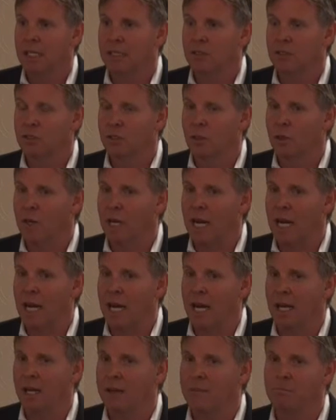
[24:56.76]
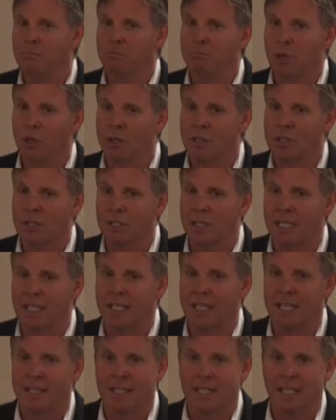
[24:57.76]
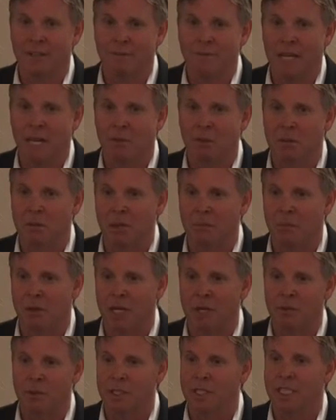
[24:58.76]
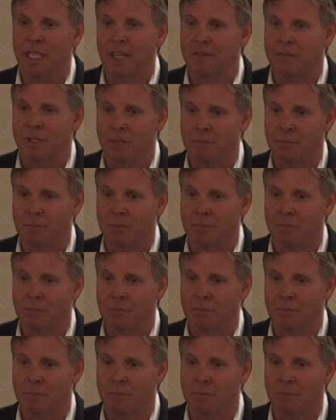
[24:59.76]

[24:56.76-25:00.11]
So personally, I think a family member, I wouldn't have